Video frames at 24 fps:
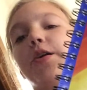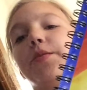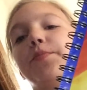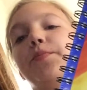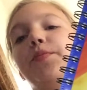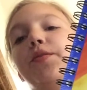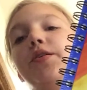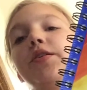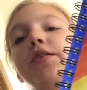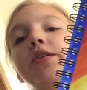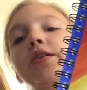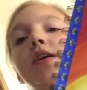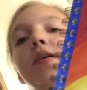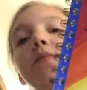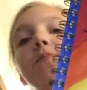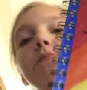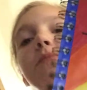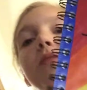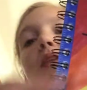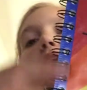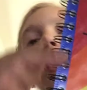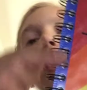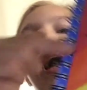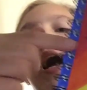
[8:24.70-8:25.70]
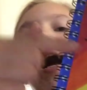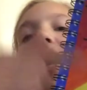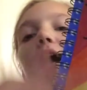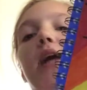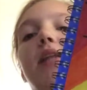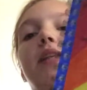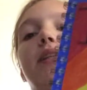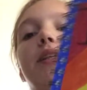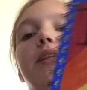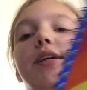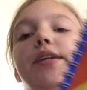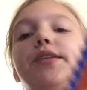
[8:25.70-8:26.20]
art book.
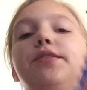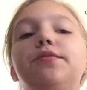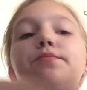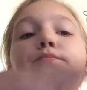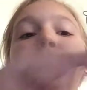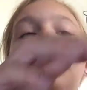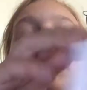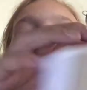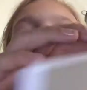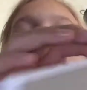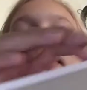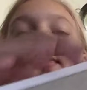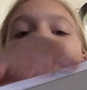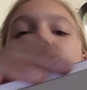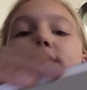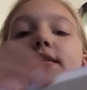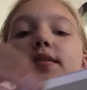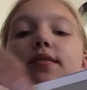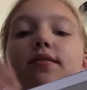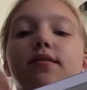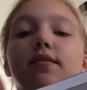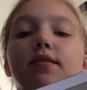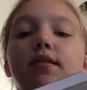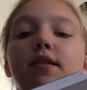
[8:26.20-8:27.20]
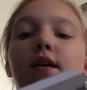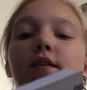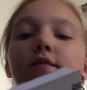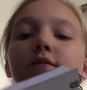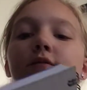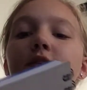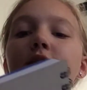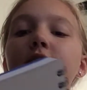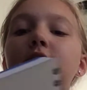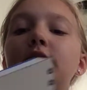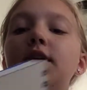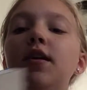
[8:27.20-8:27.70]
I did make this
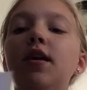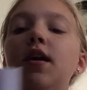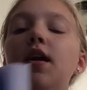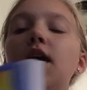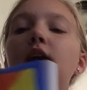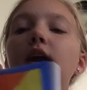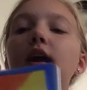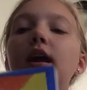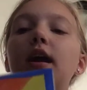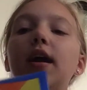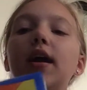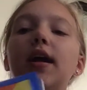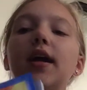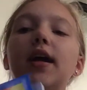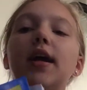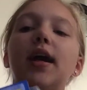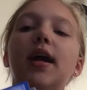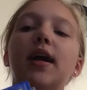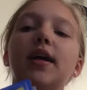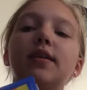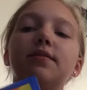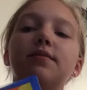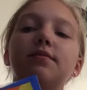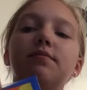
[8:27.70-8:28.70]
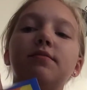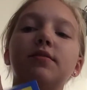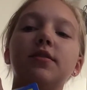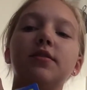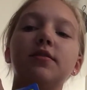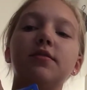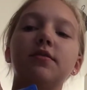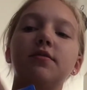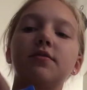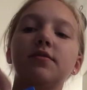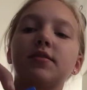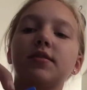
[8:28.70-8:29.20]
cover. It has one
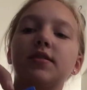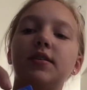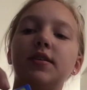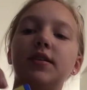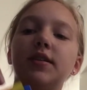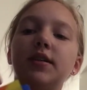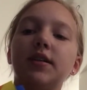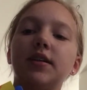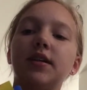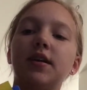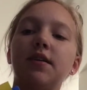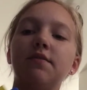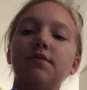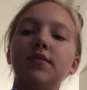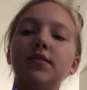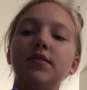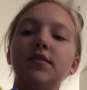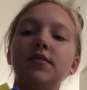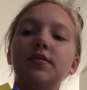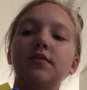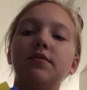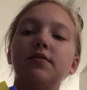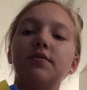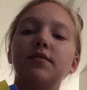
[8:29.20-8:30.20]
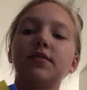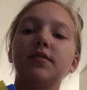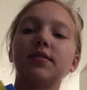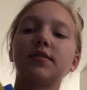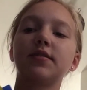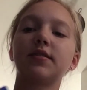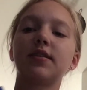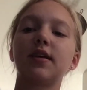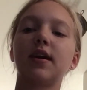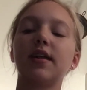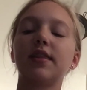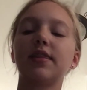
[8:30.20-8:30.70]
of those clear covers so you can
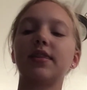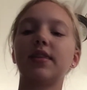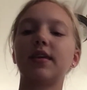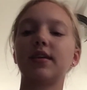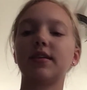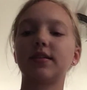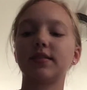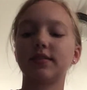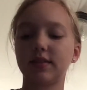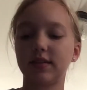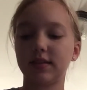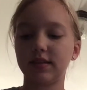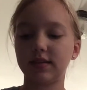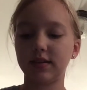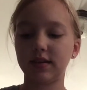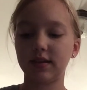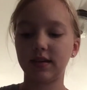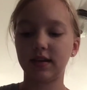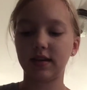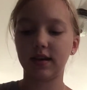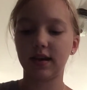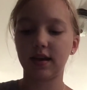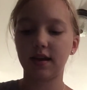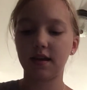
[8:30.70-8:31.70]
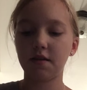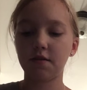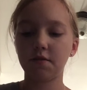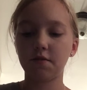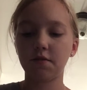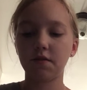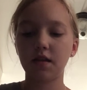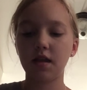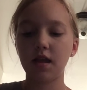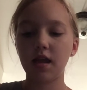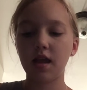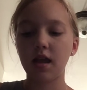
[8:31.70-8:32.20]
slide things in and
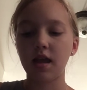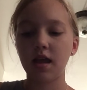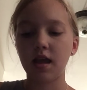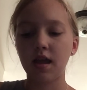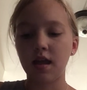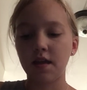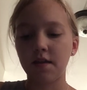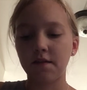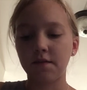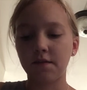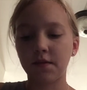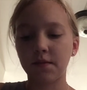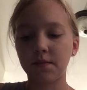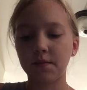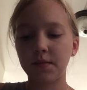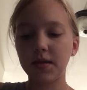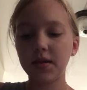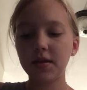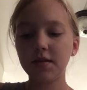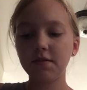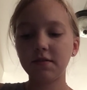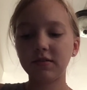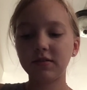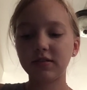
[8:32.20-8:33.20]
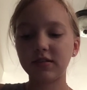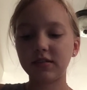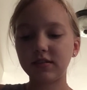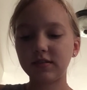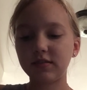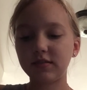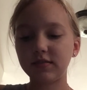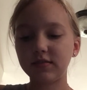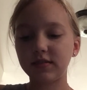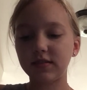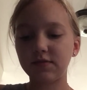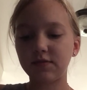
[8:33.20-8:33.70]
out. For me, it was a
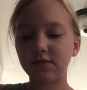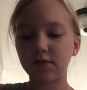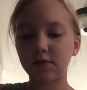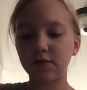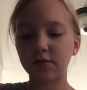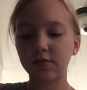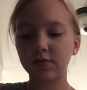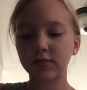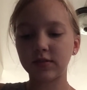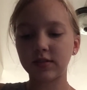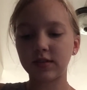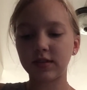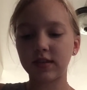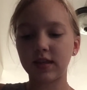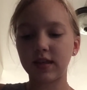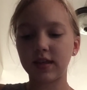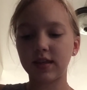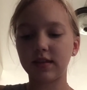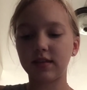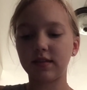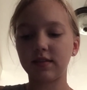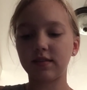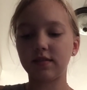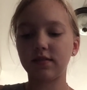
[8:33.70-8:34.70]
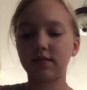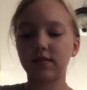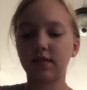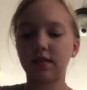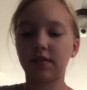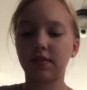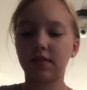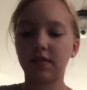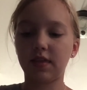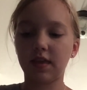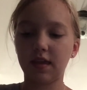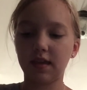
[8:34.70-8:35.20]
little difficult to get
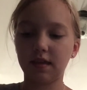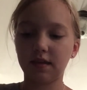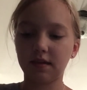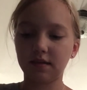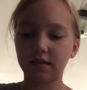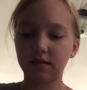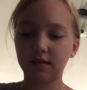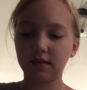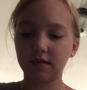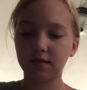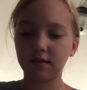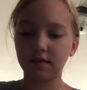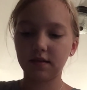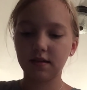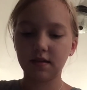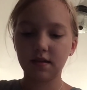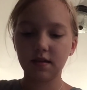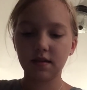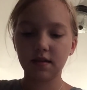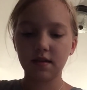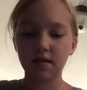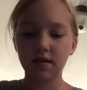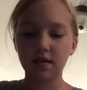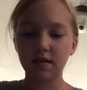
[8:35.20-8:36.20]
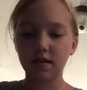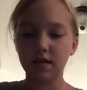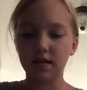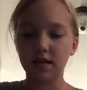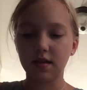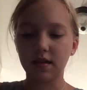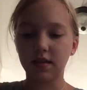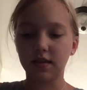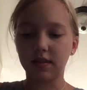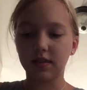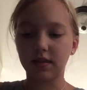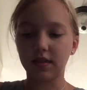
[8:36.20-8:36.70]
thing
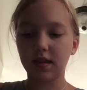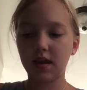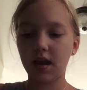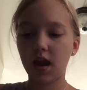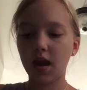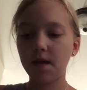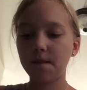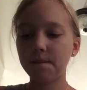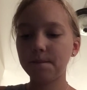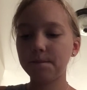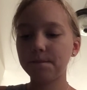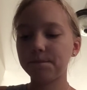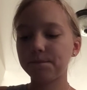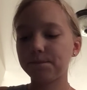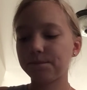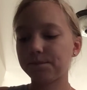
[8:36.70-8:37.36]
in there.